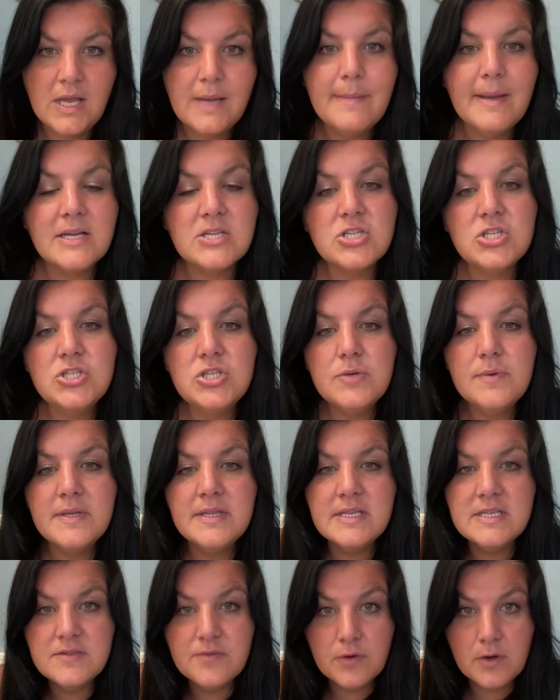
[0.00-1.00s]
I'm actually
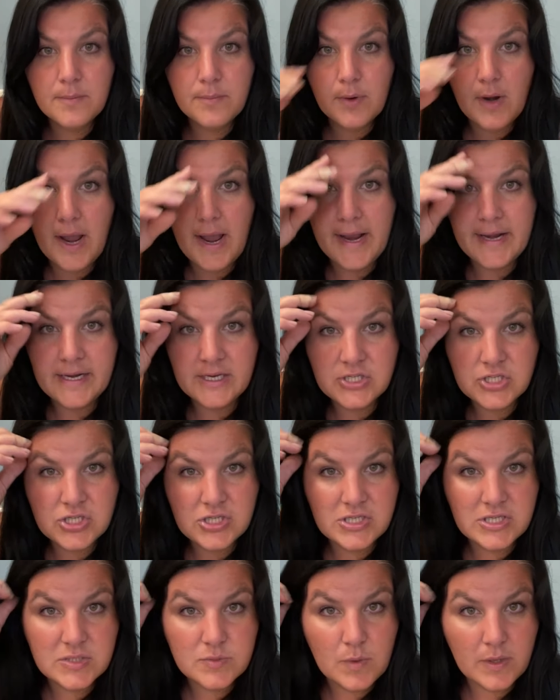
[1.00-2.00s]
doing this for a bride, and
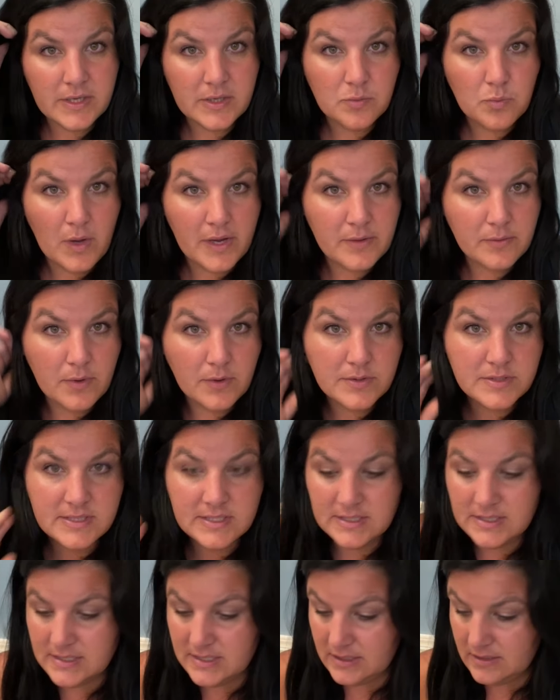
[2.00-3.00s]
she just wanted white
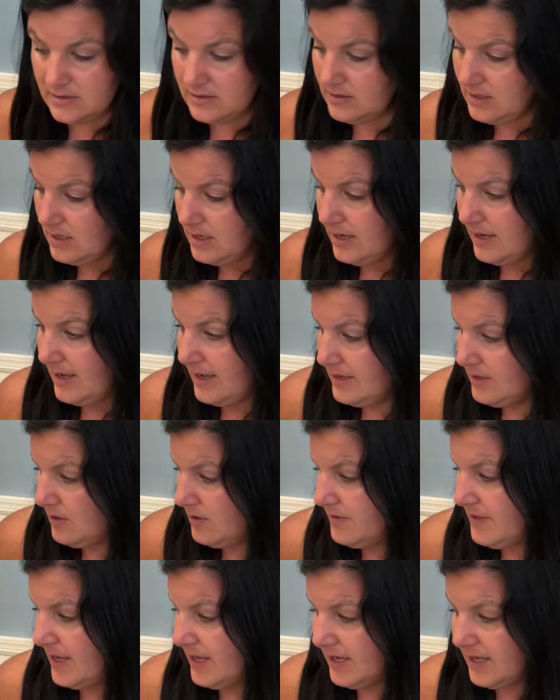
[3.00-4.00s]
roses and
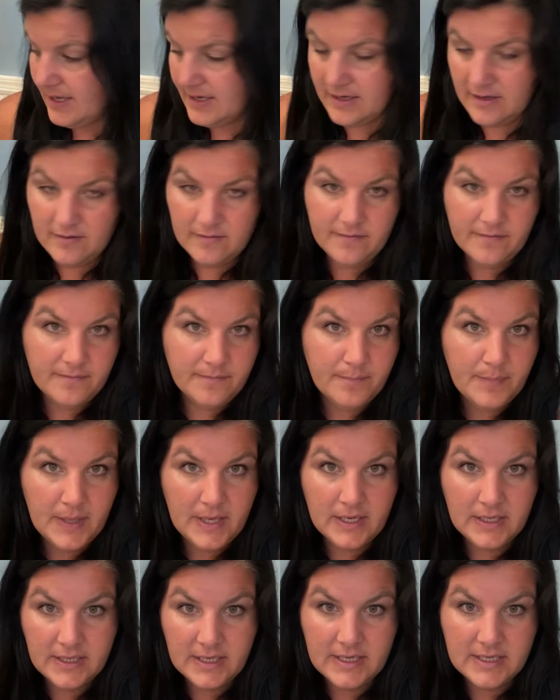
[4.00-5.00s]
all that kind of
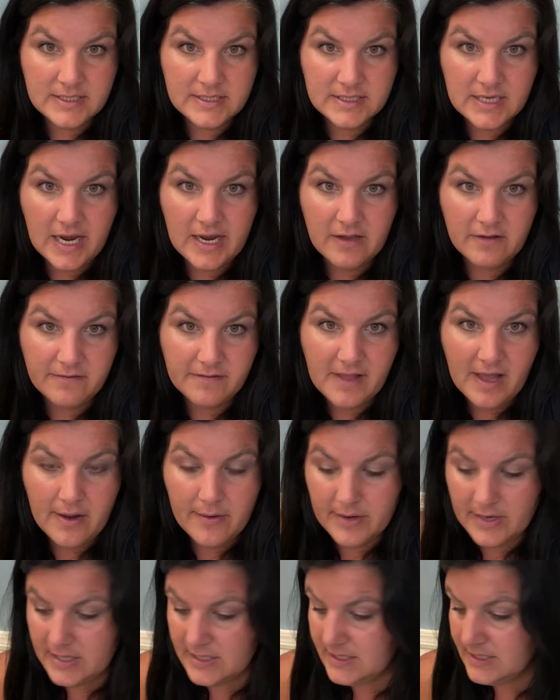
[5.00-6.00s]
peony style
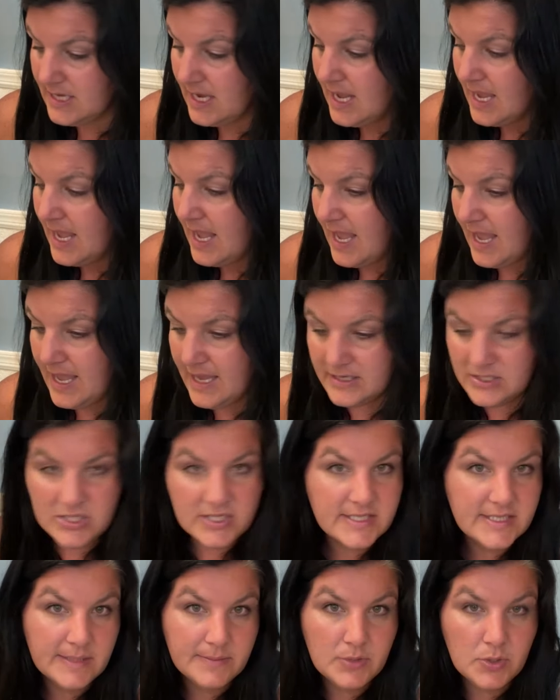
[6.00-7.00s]
flowers and
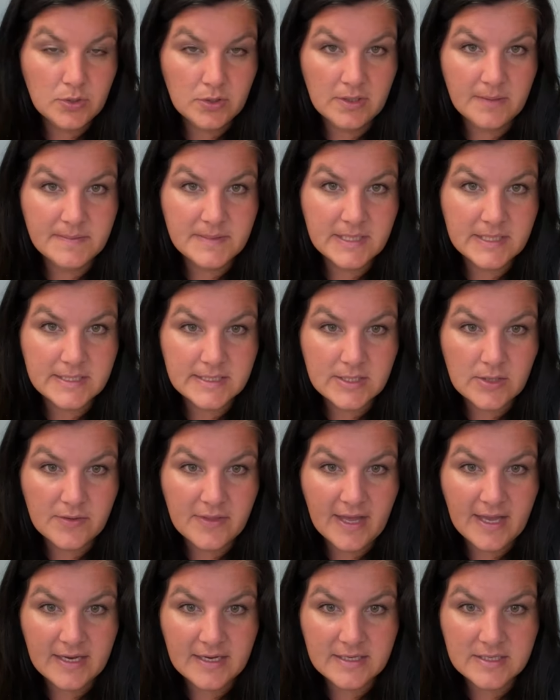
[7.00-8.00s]
just some eucalyptus. So
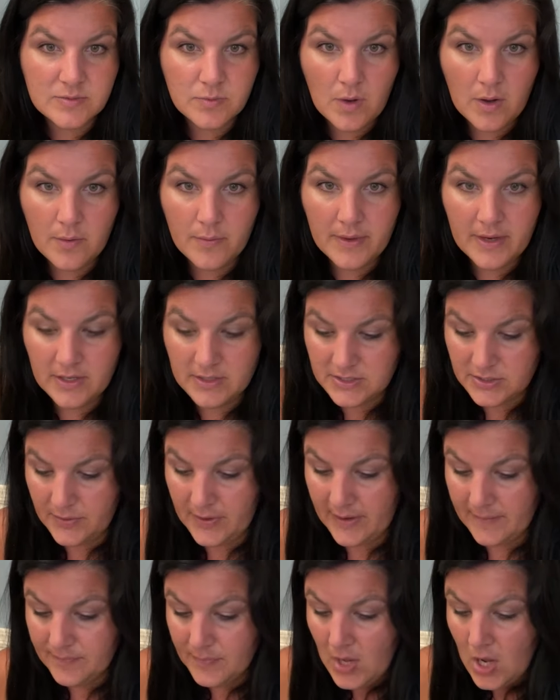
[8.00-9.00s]
that is what we are
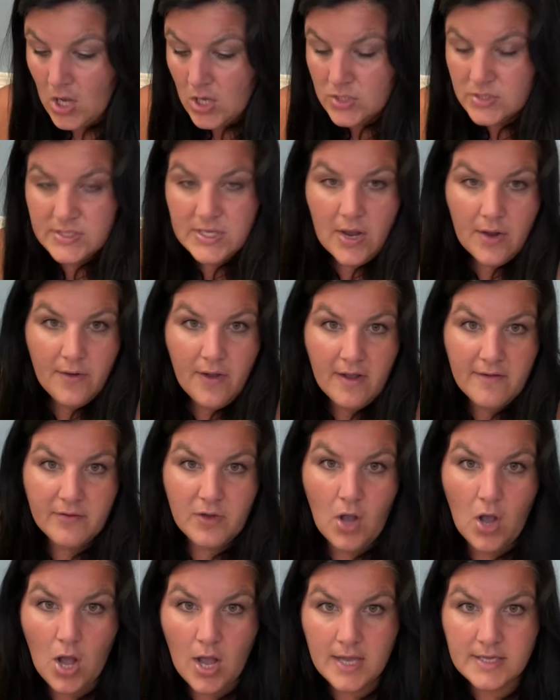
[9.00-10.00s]
doing. So
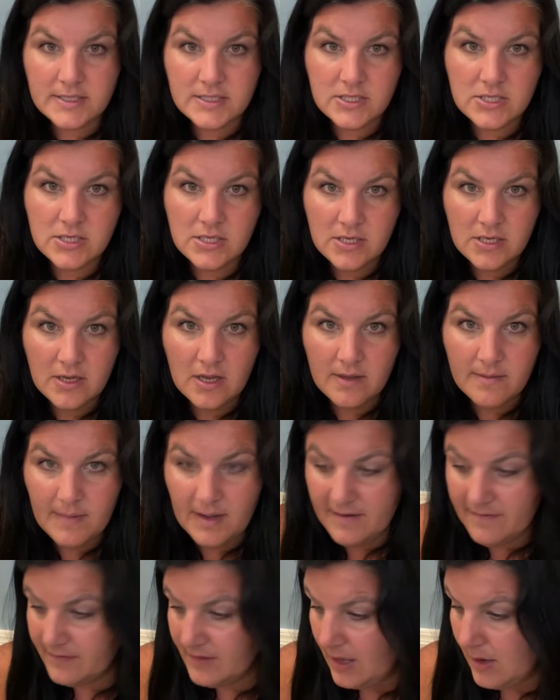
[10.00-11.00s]
I've got
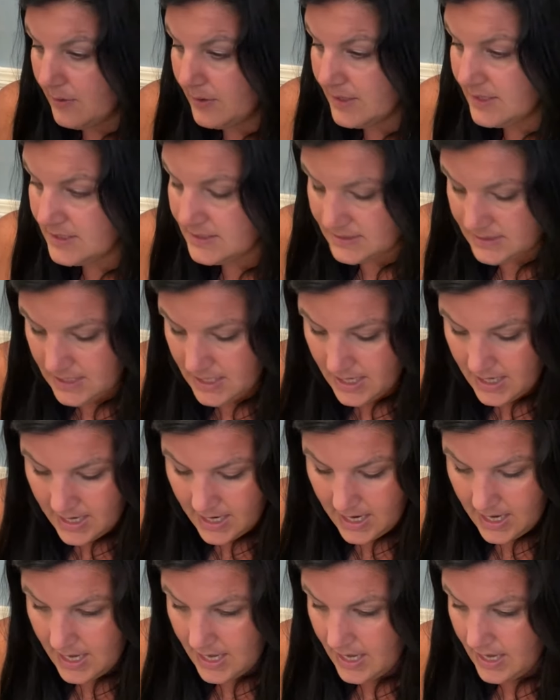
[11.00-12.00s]
my flowers,
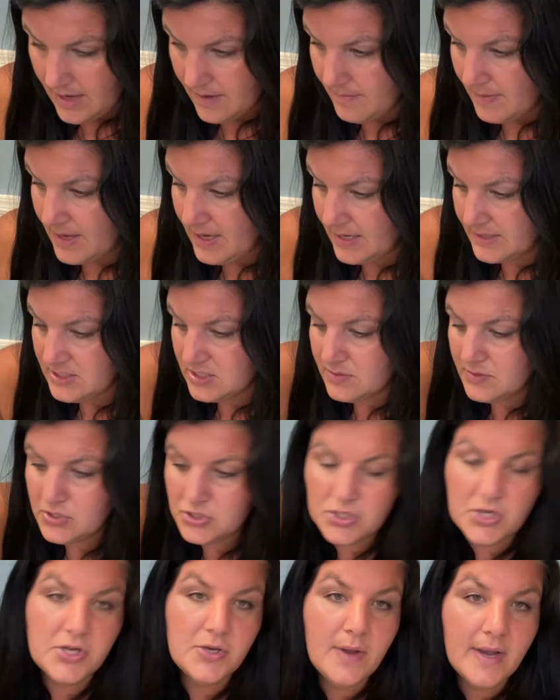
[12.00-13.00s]
and I just
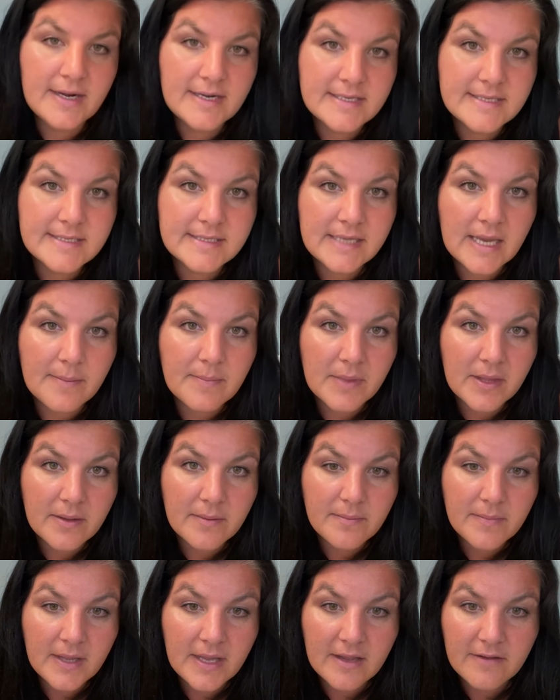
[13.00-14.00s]
want to show you how to stem
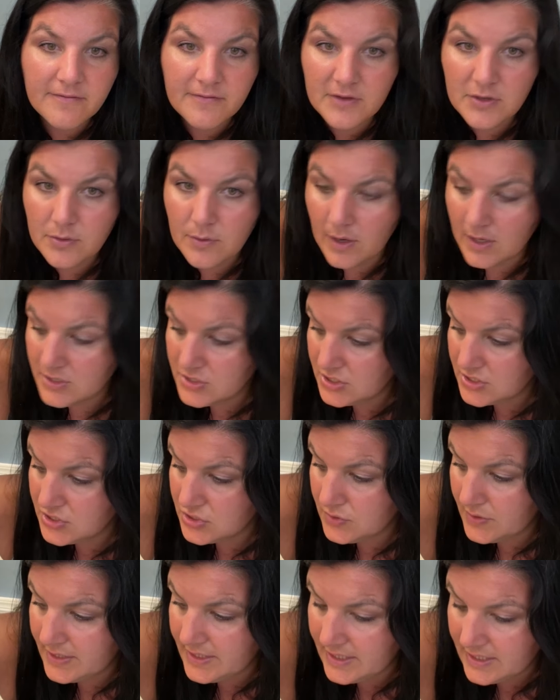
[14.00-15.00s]
them if you are
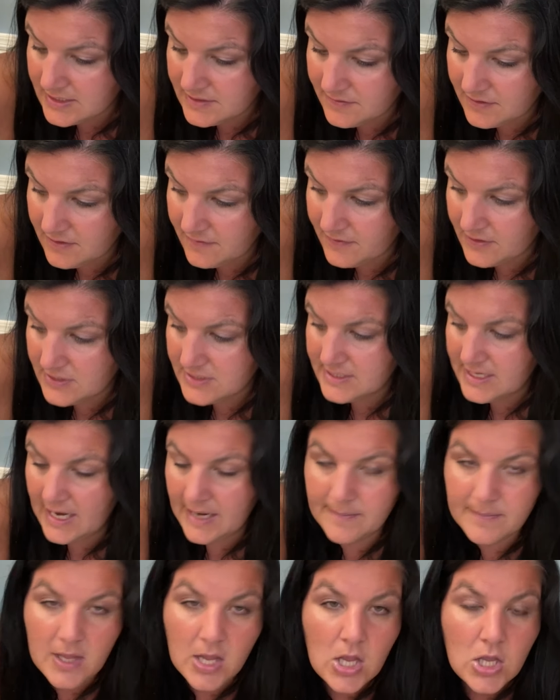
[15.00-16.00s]
just joining us for the first
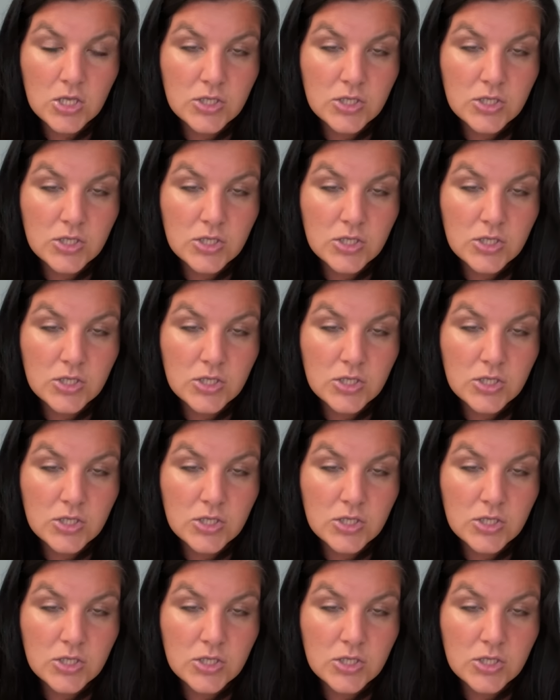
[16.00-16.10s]
time.